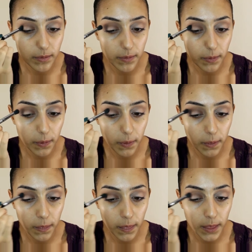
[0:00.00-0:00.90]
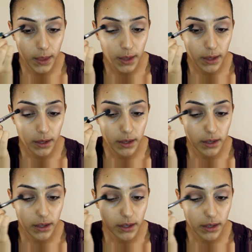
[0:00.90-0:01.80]

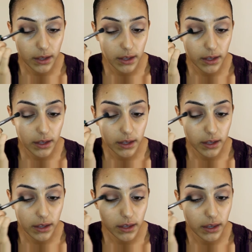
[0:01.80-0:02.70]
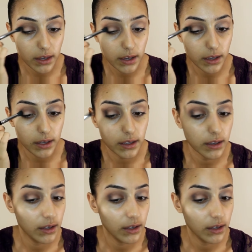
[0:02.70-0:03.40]
[no speech]